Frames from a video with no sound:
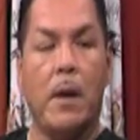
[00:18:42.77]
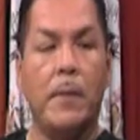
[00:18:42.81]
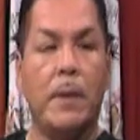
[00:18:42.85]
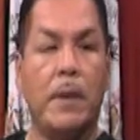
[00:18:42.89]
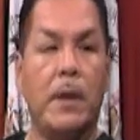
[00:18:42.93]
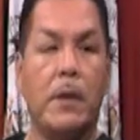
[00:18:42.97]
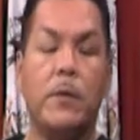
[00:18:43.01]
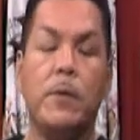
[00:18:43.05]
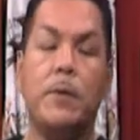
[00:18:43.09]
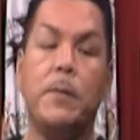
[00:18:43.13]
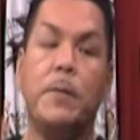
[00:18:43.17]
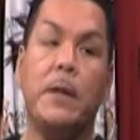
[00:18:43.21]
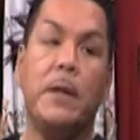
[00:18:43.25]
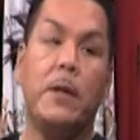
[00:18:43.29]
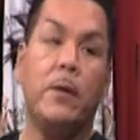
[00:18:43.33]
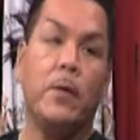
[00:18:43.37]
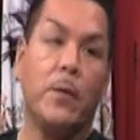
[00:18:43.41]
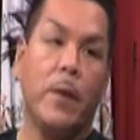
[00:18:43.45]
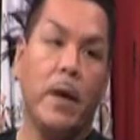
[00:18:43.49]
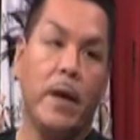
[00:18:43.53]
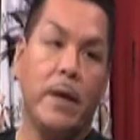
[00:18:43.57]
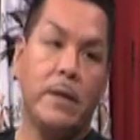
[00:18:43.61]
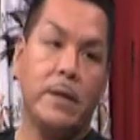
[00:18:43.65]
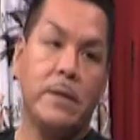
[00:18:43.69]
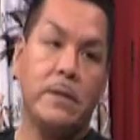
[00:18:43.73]
I mean, it would be
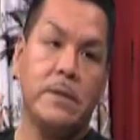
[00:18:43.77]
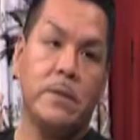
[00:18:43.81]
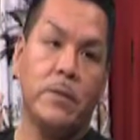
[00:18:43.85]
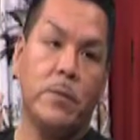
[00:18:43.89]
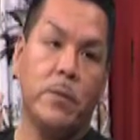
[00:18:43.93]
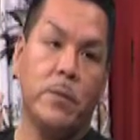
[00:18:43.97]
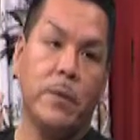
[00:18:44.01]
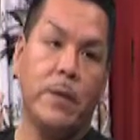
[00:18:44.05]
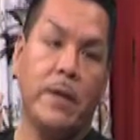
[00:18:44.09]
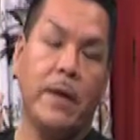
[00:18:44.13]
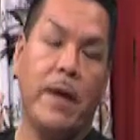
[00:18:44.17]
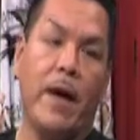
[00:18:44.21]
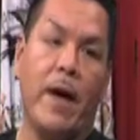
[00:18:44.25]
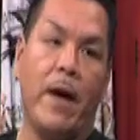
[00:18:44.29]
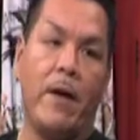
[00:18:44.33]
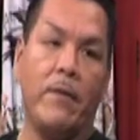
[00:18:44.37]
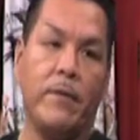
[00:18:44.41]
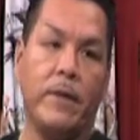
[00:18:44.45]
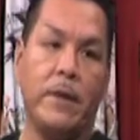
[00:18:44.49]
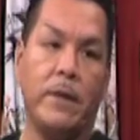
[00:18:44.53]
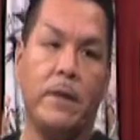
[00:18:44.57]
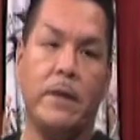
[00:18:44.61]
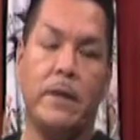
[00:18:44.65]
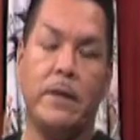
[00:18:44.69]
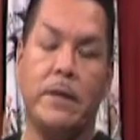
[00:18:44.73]
great to really
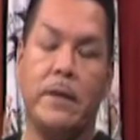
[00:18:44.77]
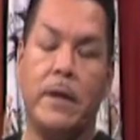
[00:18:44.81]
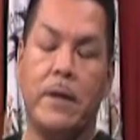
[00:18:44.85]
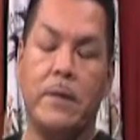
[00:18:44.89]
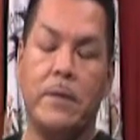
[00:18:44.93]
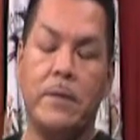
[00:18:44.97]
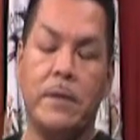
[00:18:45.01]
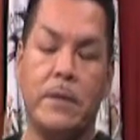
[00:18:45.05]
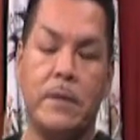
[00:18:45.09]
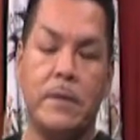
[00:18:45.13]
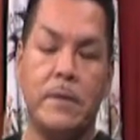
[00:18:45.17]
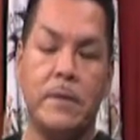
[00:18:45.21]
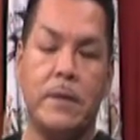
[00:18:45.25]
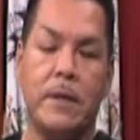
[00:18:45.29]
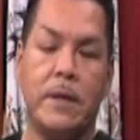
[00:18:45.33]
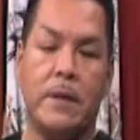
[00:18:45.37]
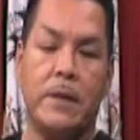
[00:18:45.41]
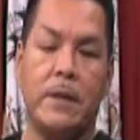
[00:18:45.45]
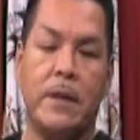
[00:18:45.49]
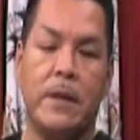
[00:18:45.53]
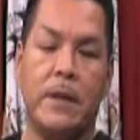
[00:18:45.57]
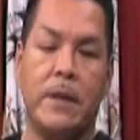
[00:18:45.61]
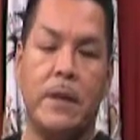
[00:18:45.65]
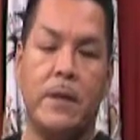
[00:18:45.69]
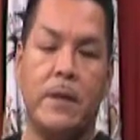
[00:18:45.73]
have it in downtown
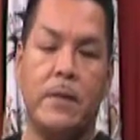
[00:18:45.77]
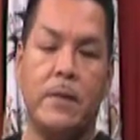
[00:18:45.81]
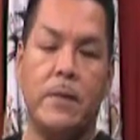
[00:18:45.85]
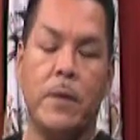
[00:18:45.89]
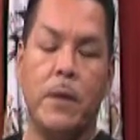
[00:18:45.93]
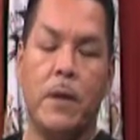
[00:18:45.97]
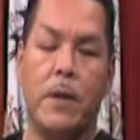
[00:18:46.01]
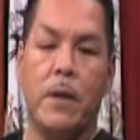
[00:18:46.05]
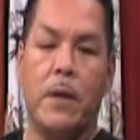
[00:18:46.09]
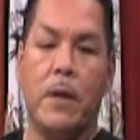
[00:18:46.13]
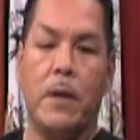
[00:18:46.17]
San Diego,